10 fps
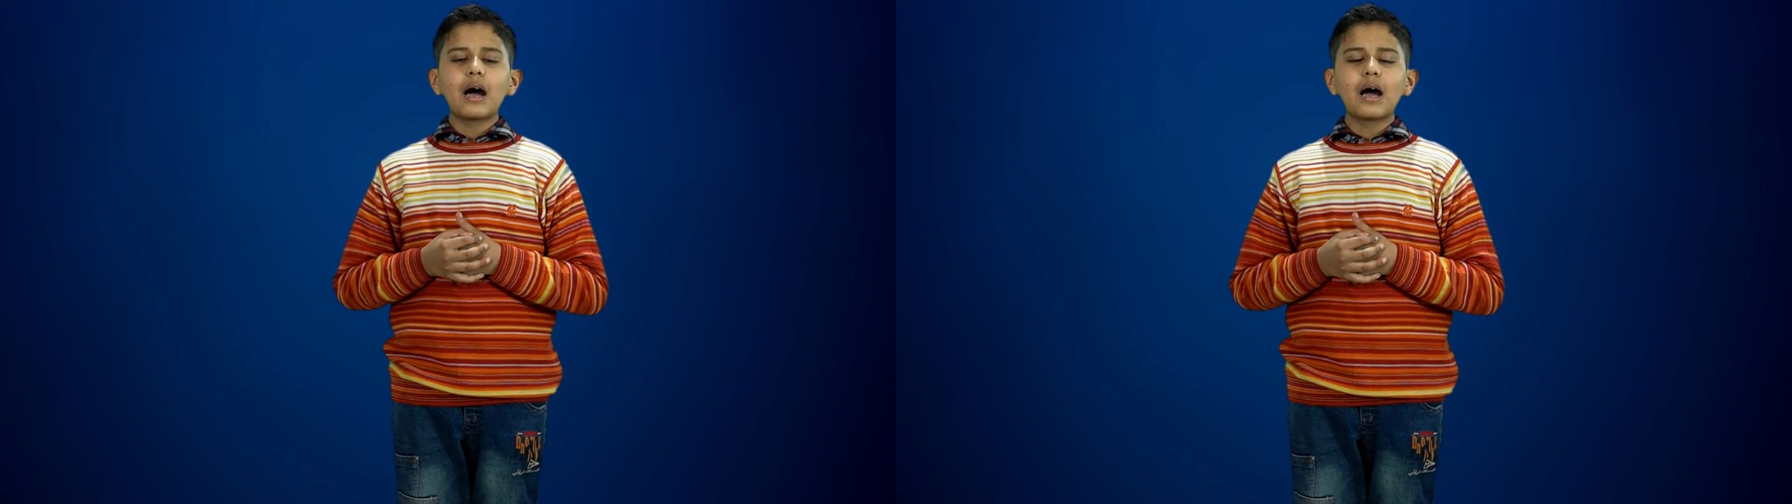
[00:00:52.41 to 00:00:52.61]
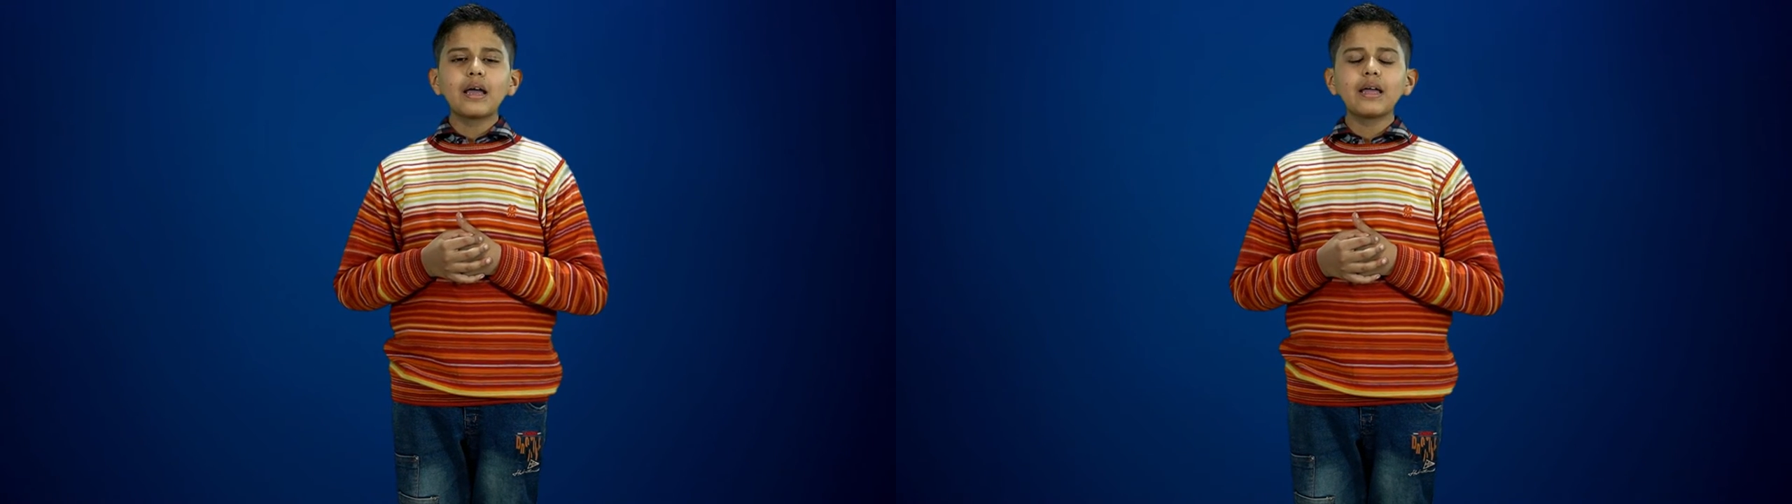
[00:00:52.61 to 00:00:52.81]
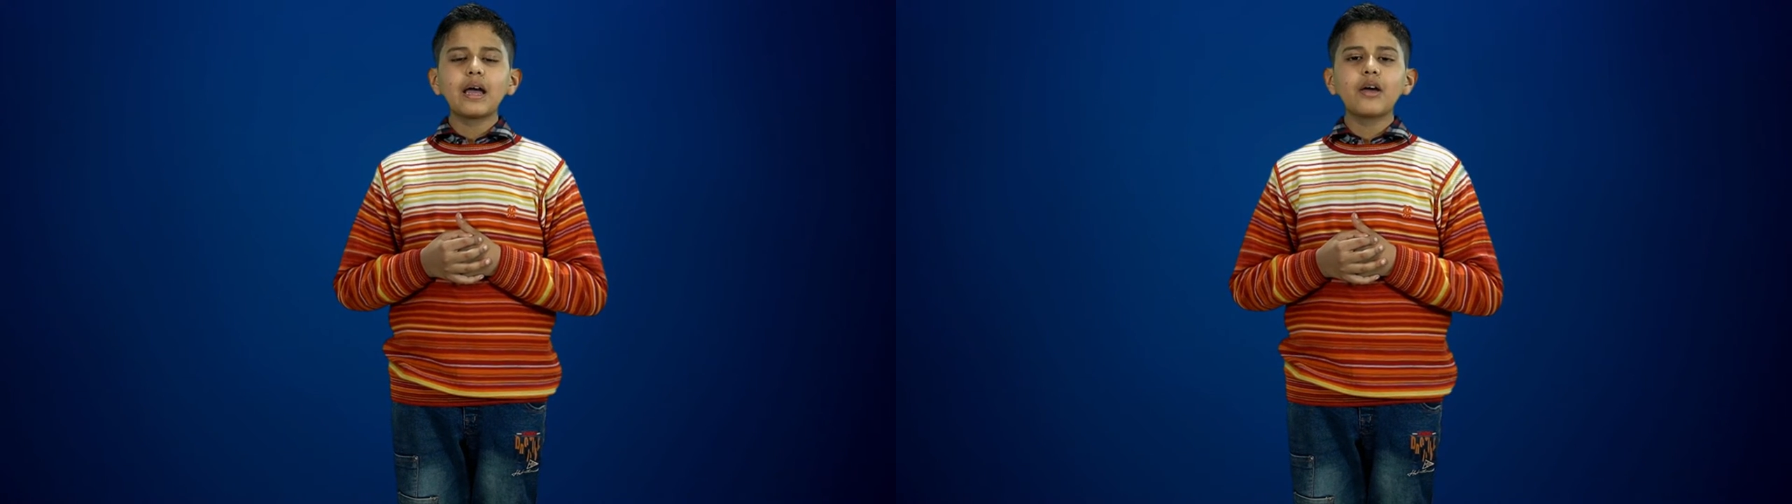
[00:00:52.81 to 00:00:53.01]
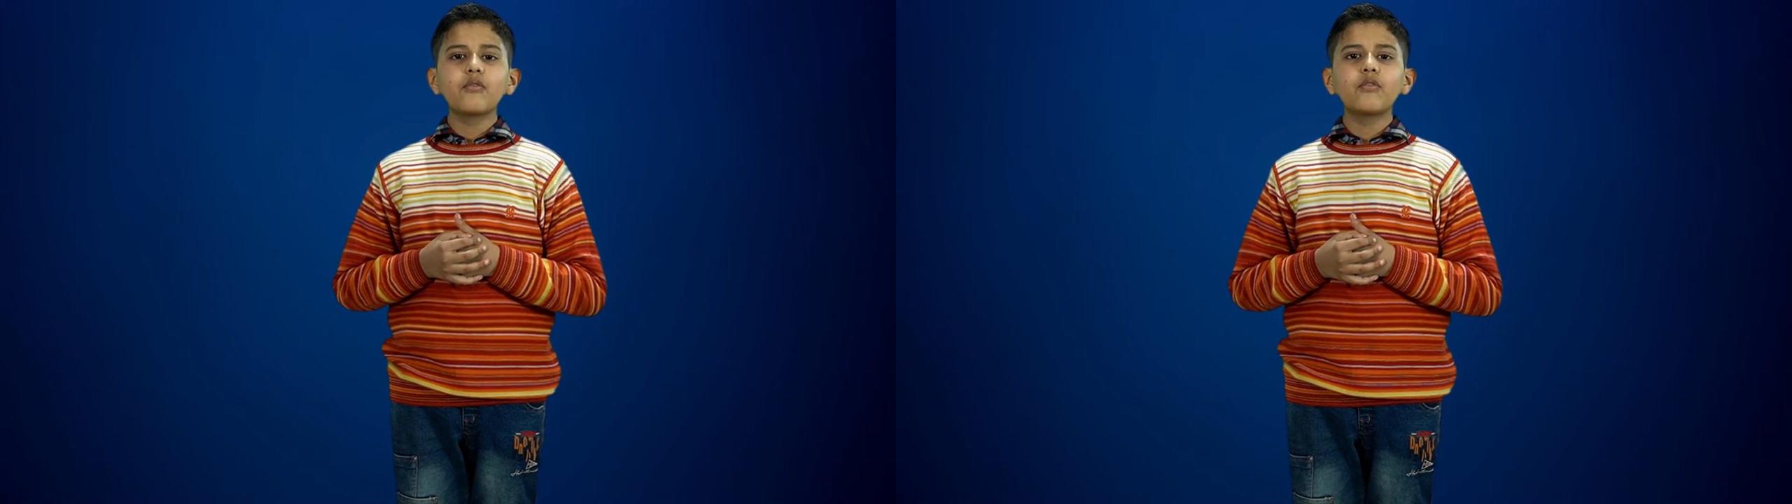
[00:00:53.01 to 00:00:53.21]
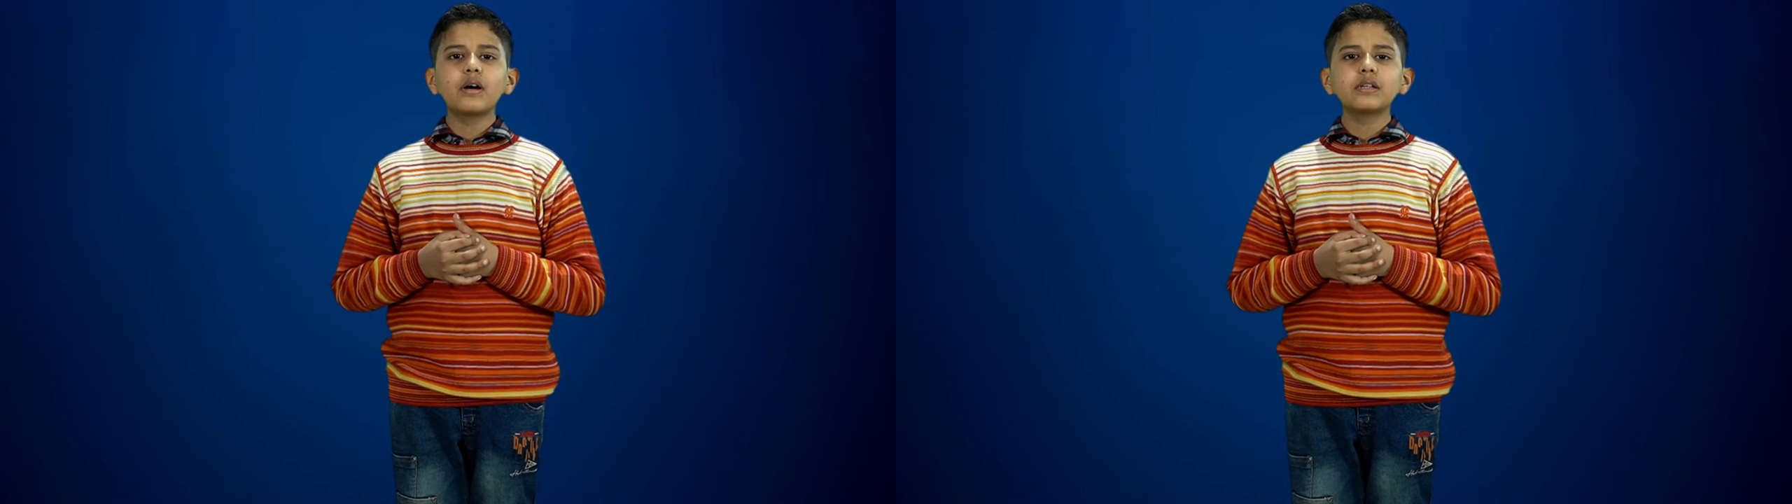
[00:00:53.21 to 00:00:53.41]
I
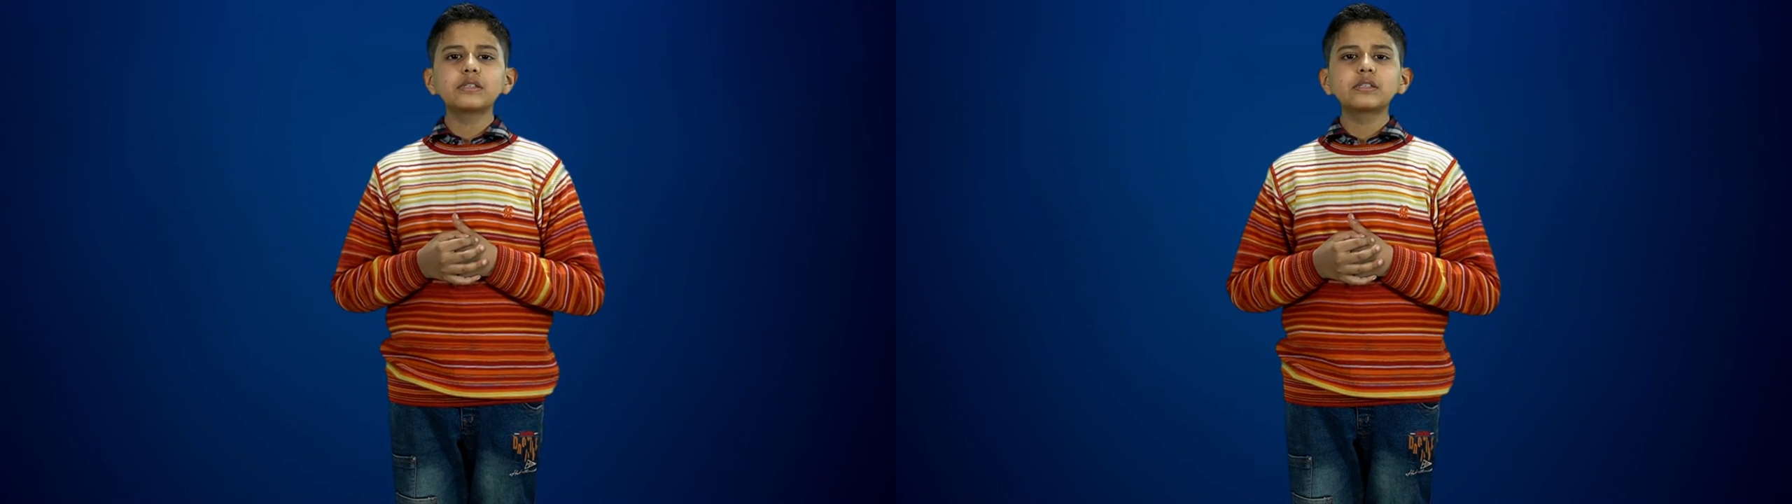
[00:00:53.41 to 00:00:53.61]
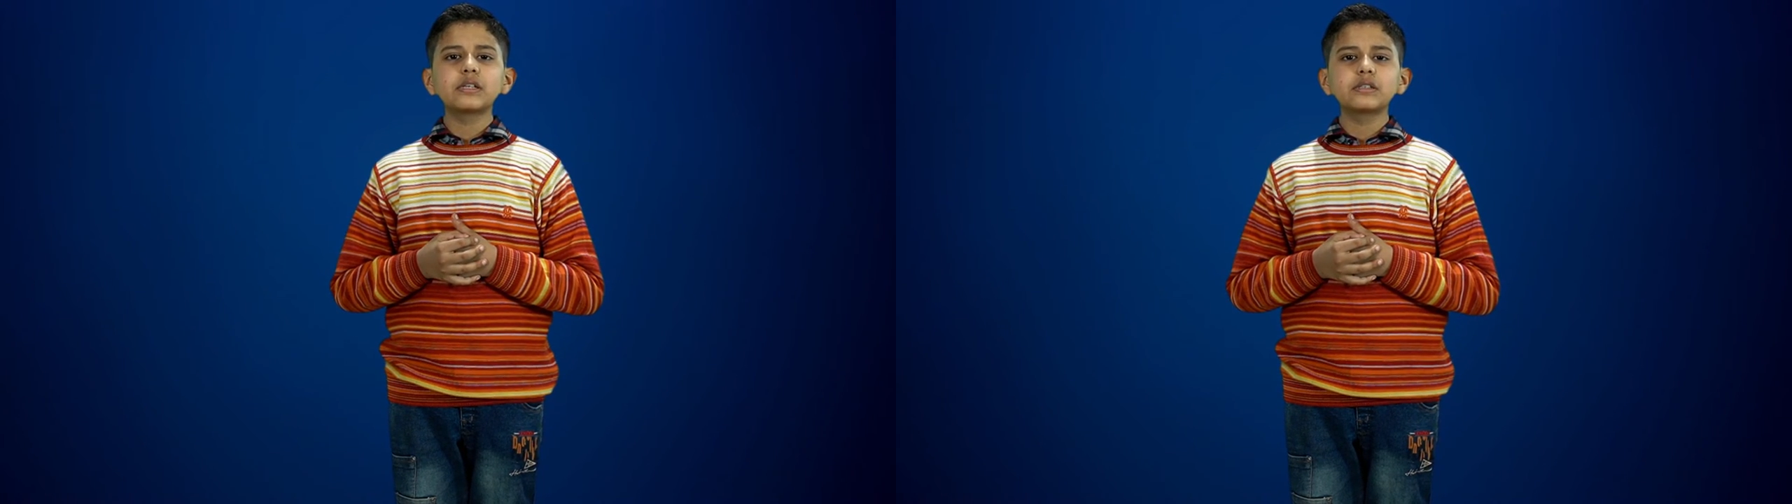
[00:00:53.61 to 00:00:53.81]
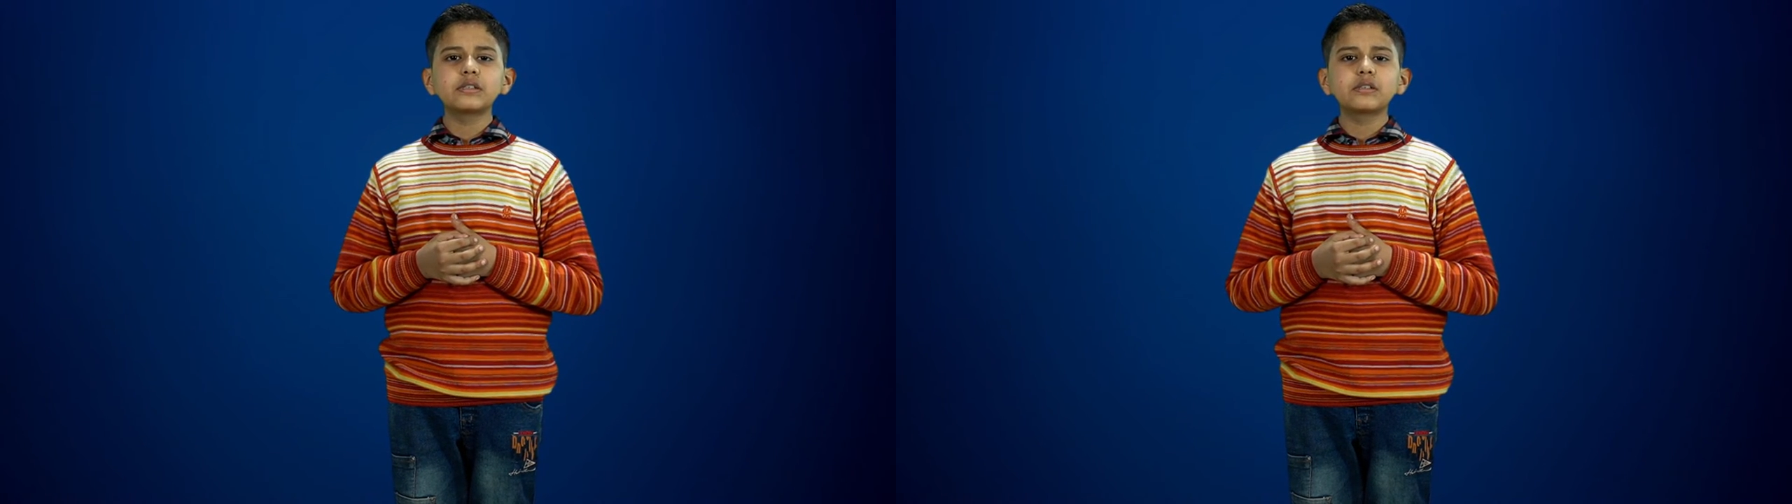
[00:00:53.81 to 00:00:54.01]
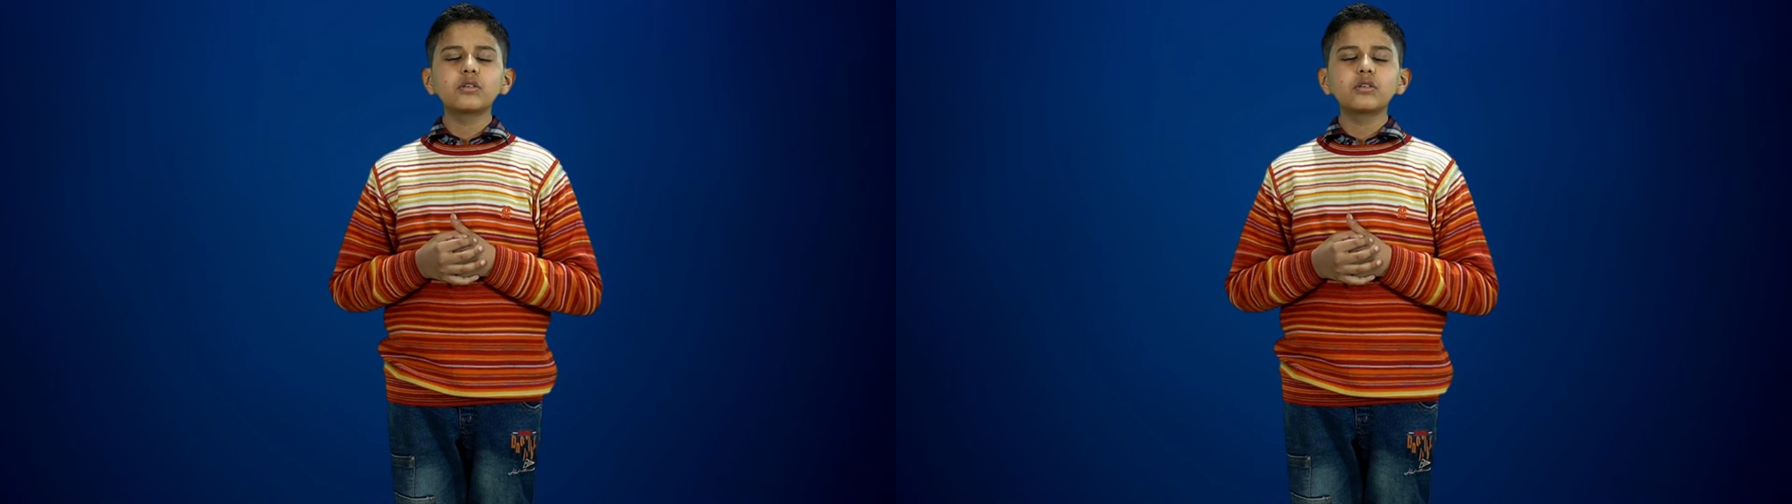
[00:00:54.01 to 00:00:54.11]
have one sister.